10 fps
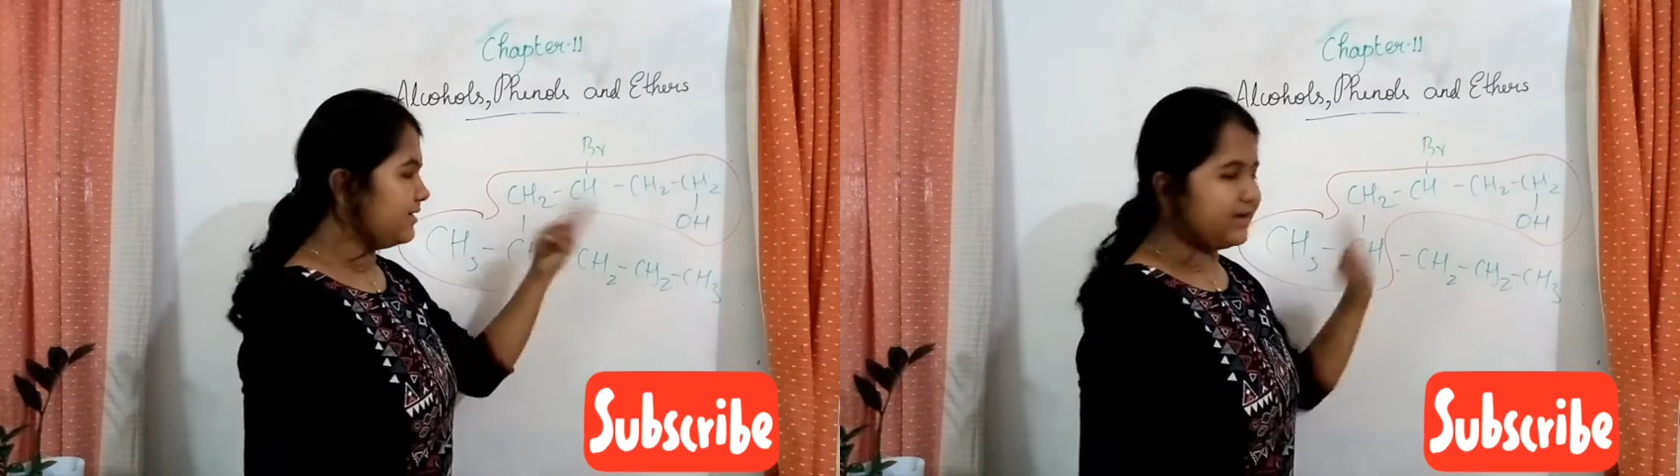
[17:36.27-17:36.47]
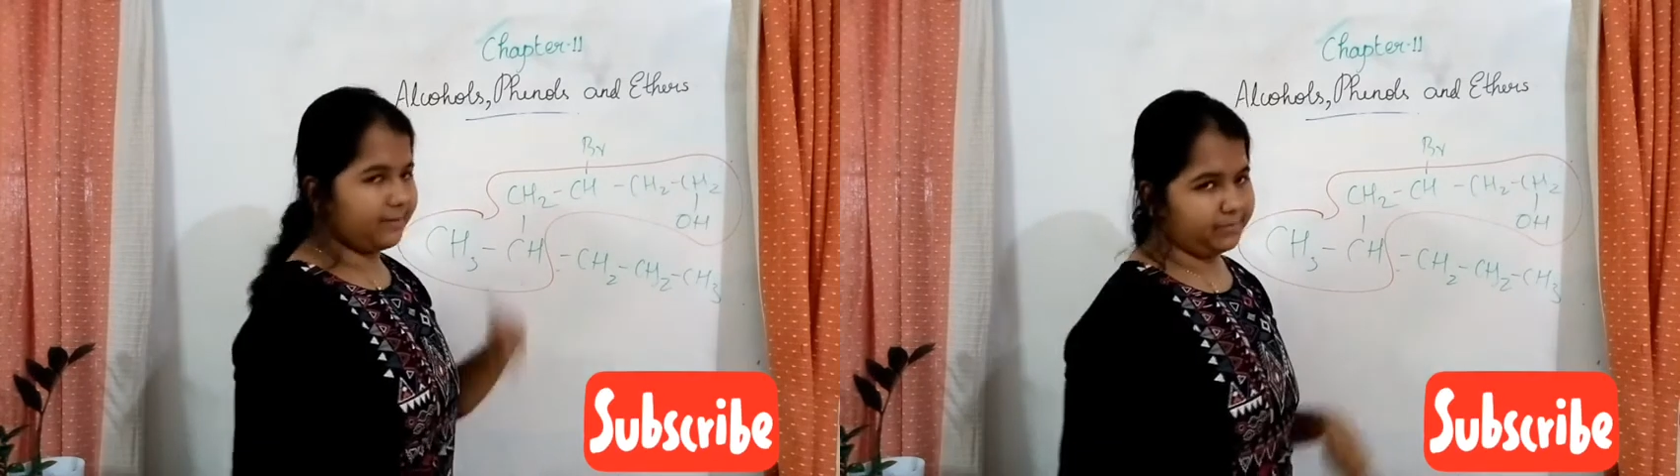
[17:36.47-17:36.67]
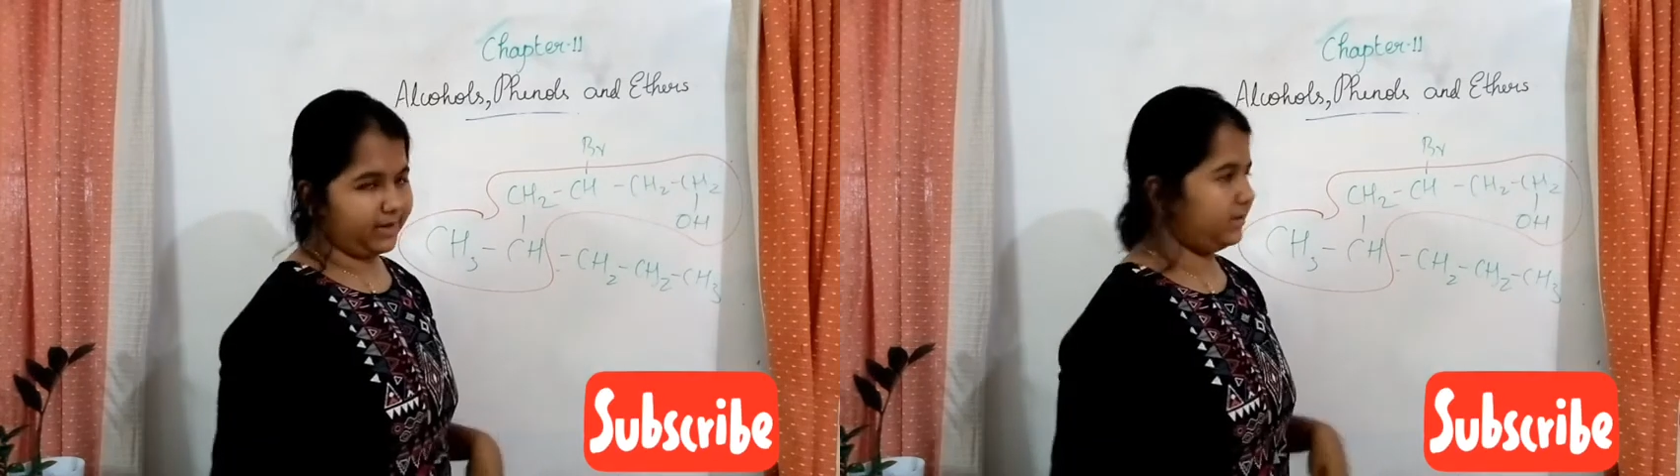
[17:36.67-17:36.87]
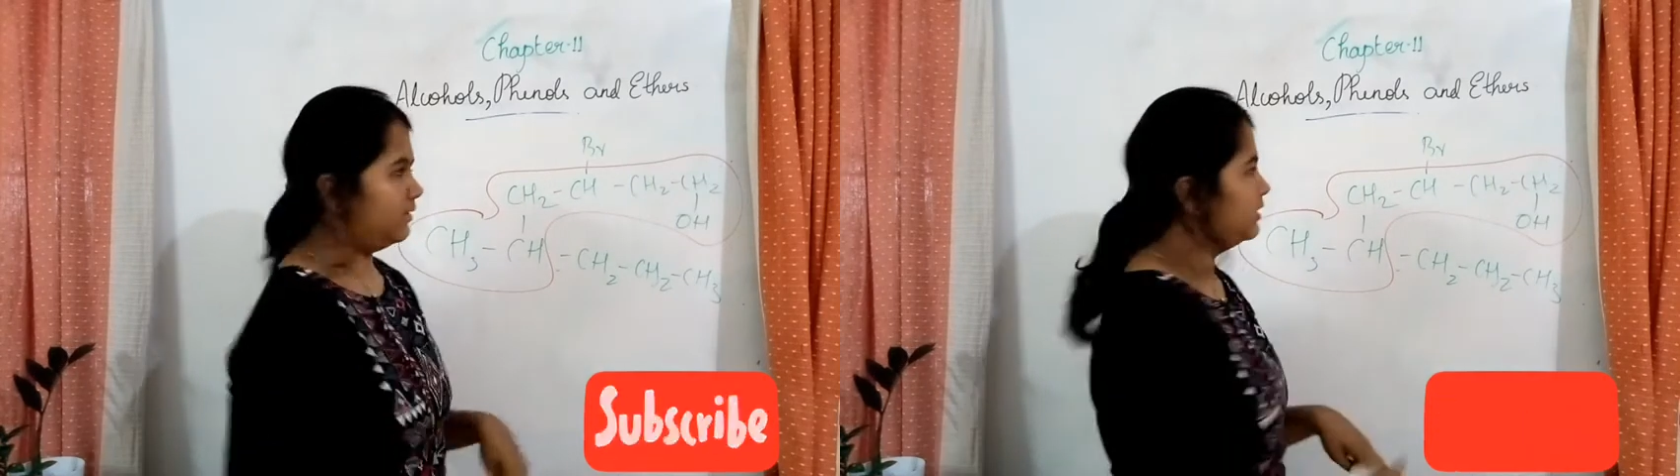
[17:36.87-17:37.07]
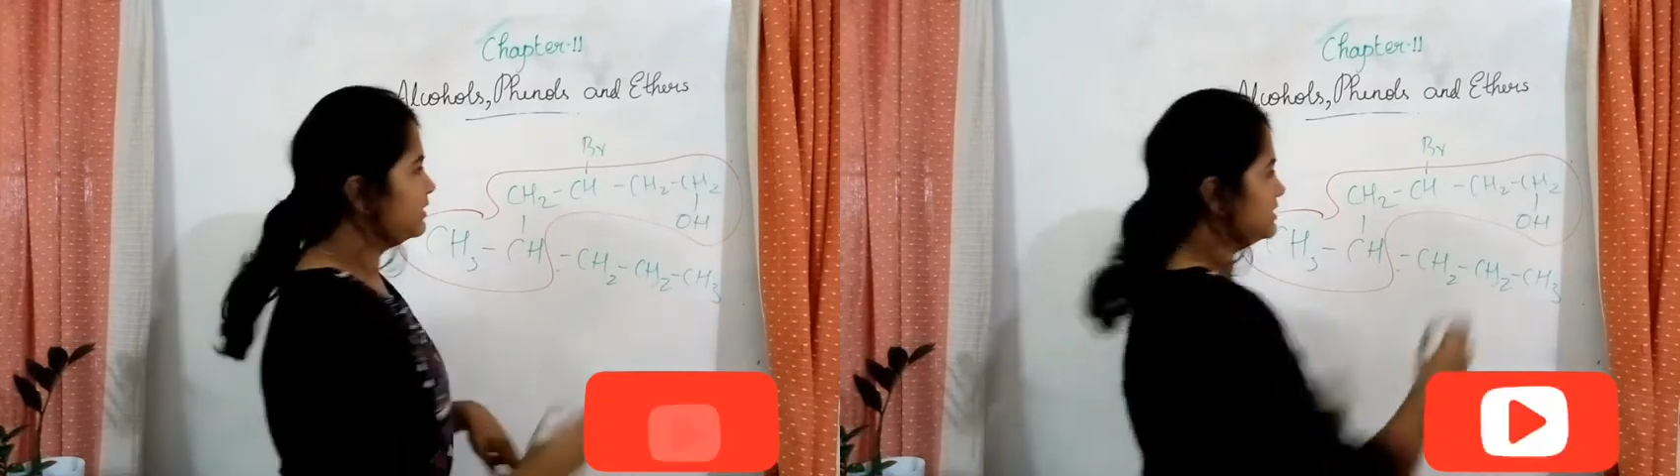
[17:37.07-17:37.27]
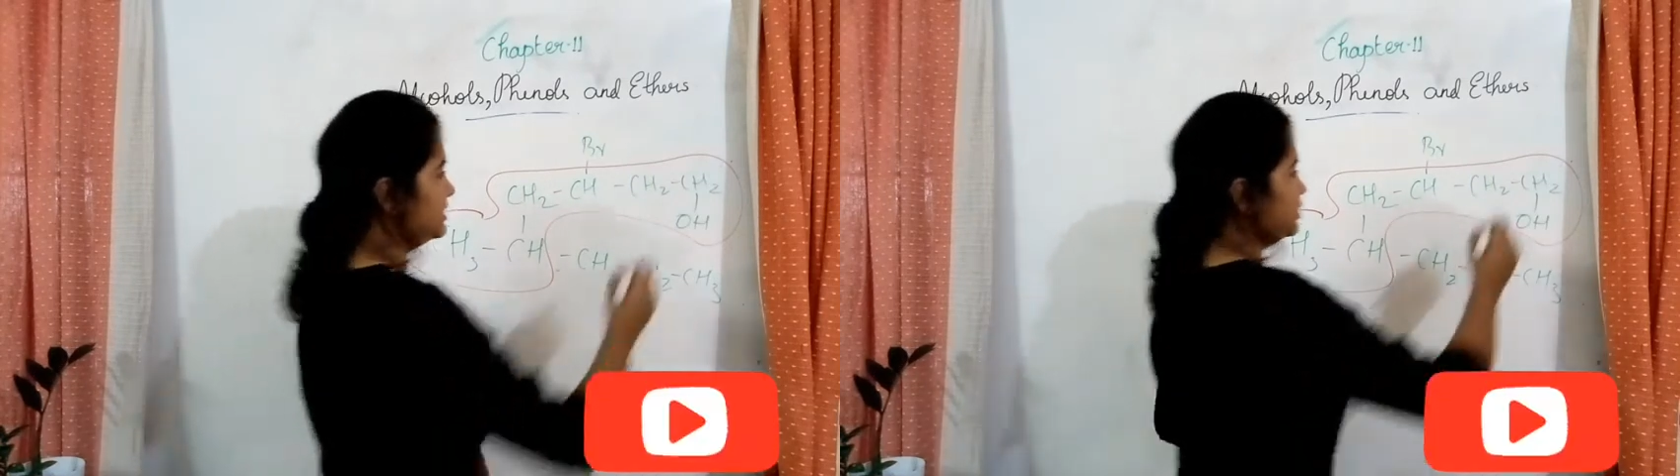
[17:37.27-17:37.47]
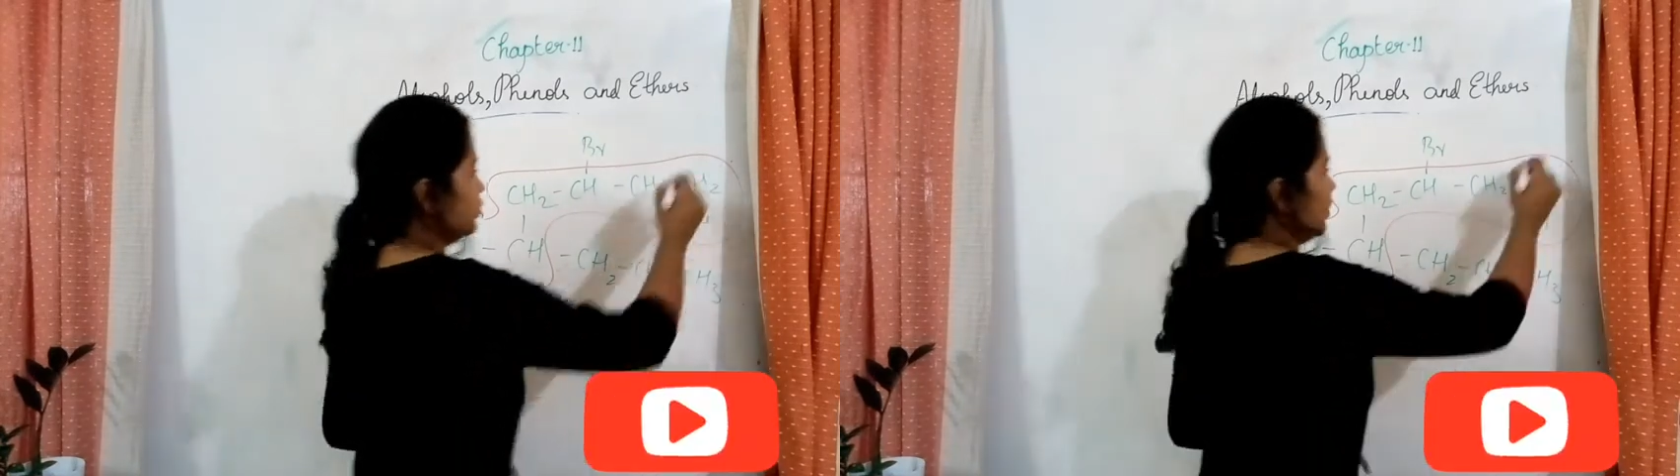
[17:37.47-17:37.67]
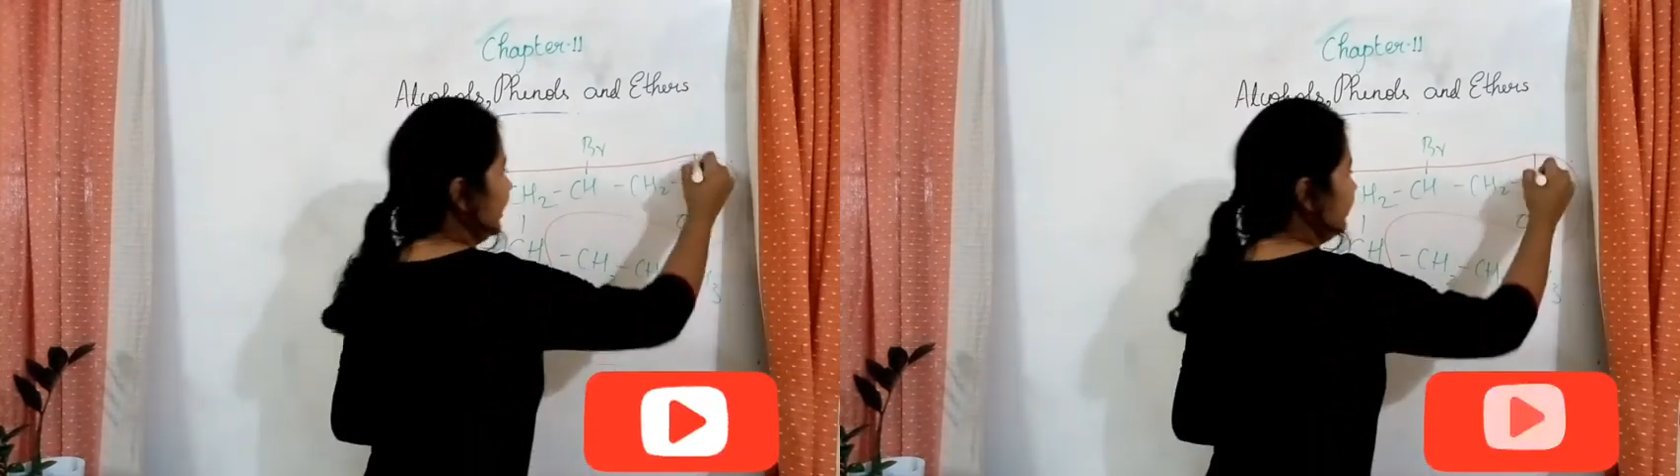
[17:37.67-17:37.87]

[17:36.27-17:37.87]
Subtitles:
numbering. This is 1,